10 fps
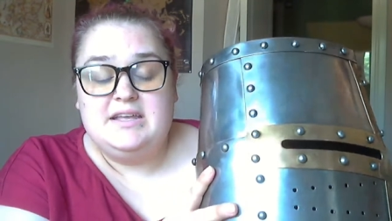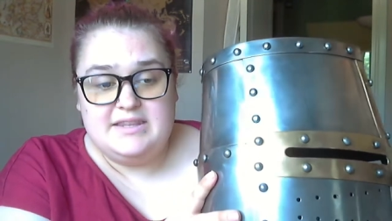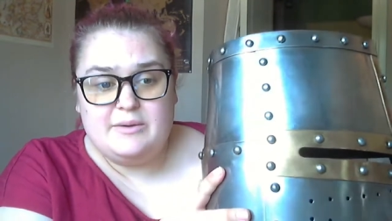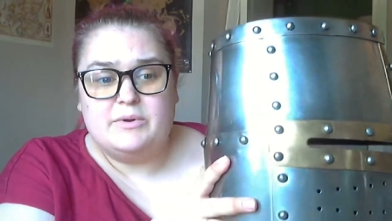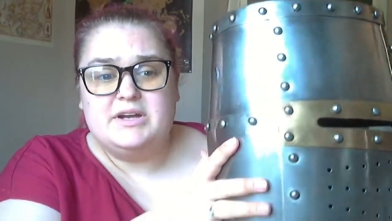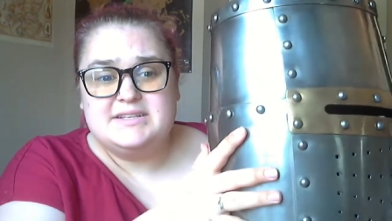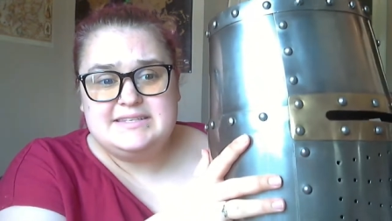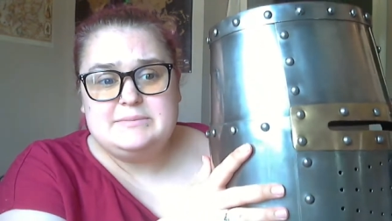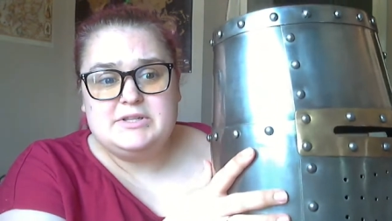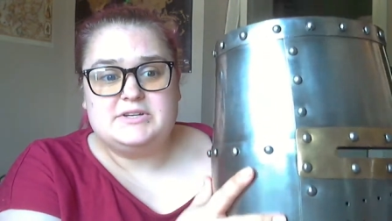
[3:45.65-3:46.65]
that were
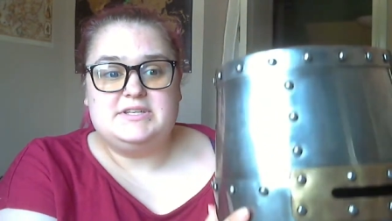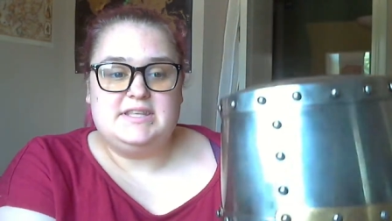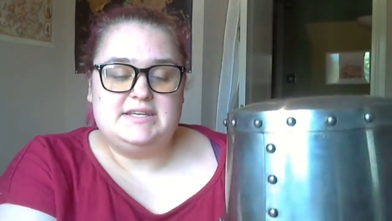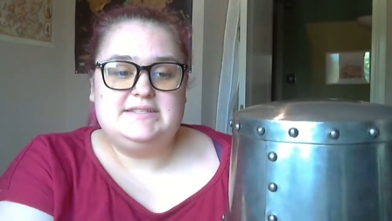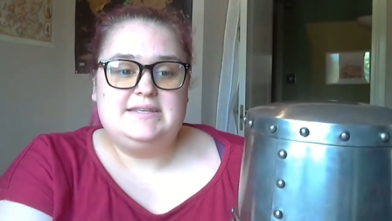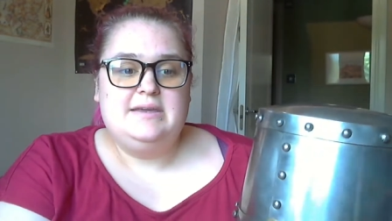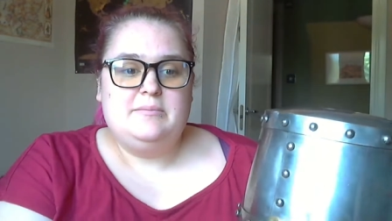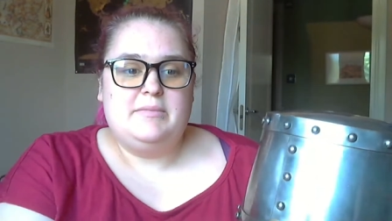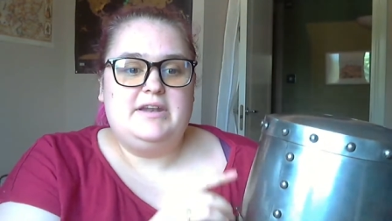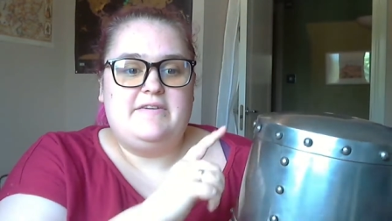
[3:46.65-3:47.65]
similar to this
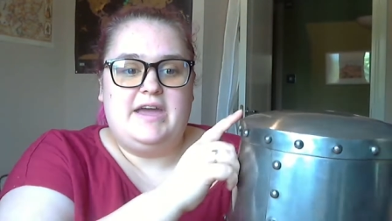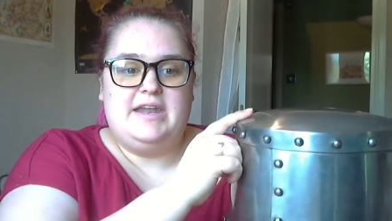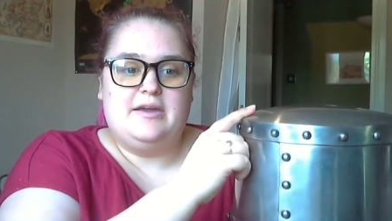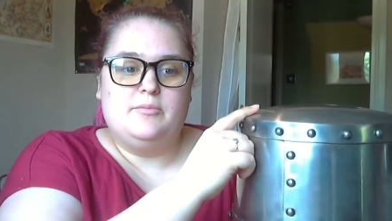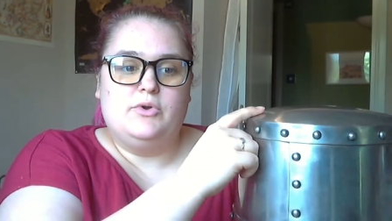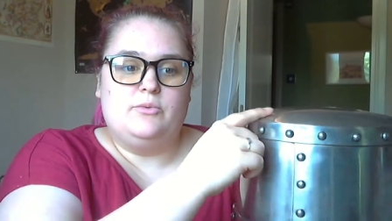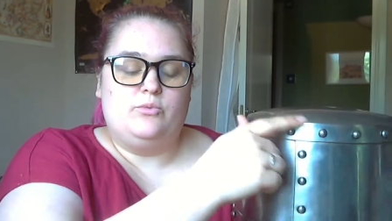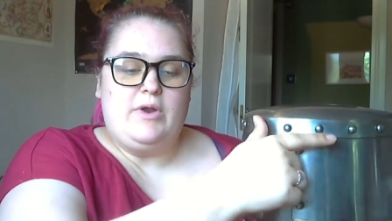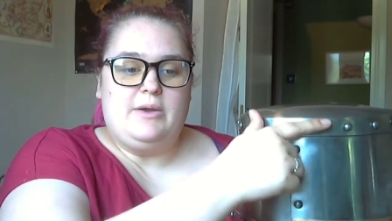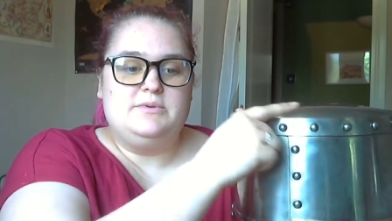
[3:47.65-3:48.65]
might have had a more
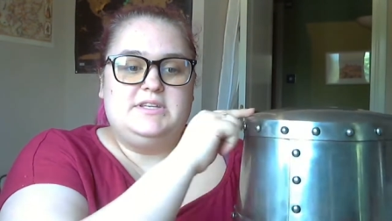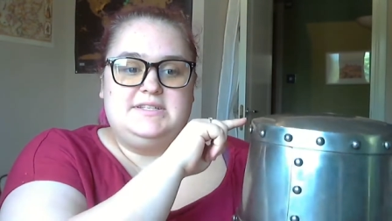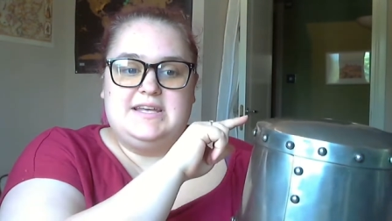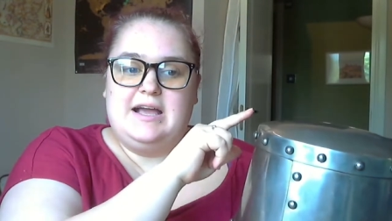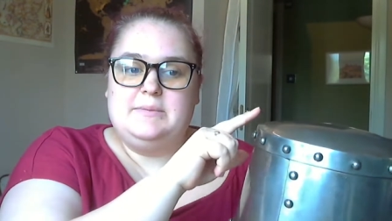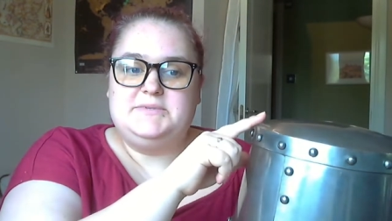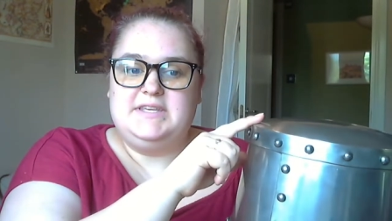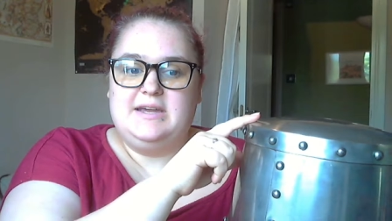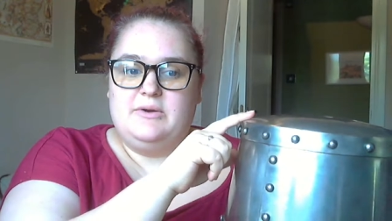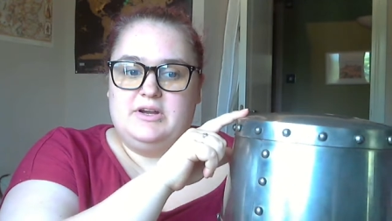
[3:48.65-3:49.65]
rounded top.
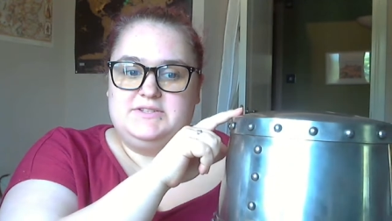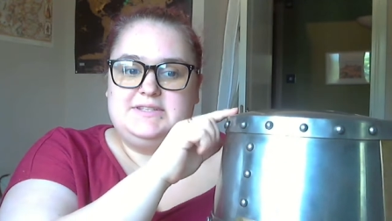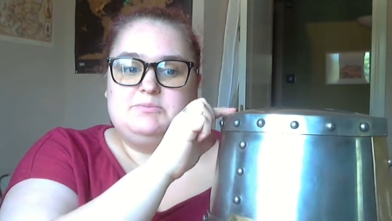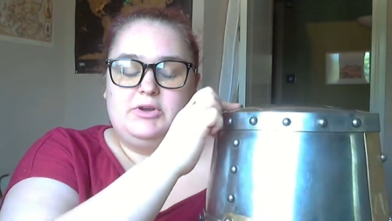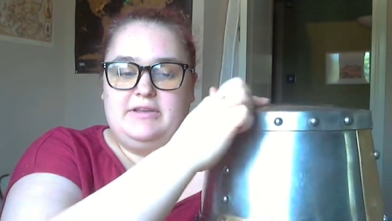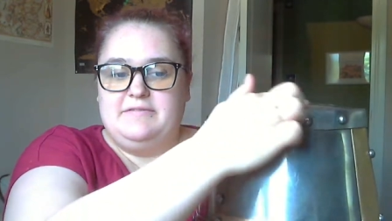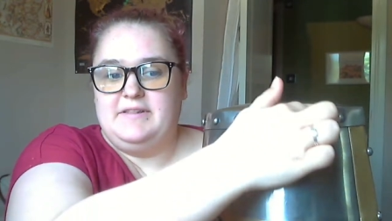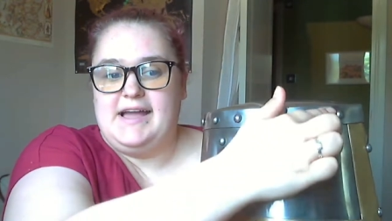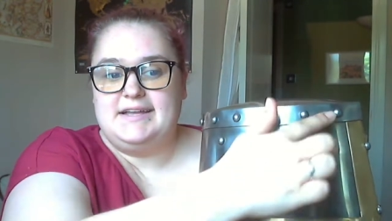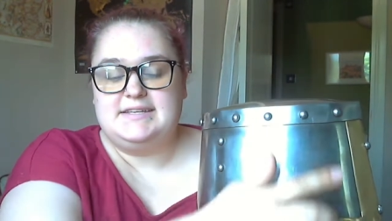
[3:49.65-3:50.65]
See how ours is pretty
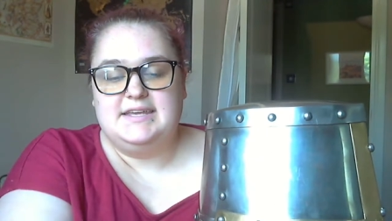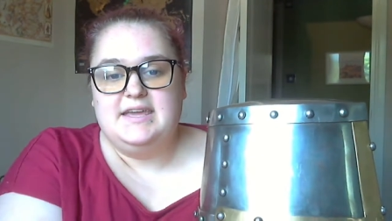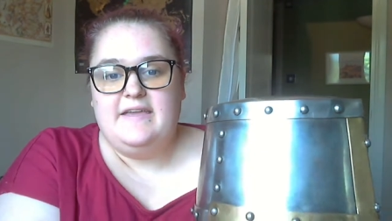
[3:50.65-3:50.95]
flat?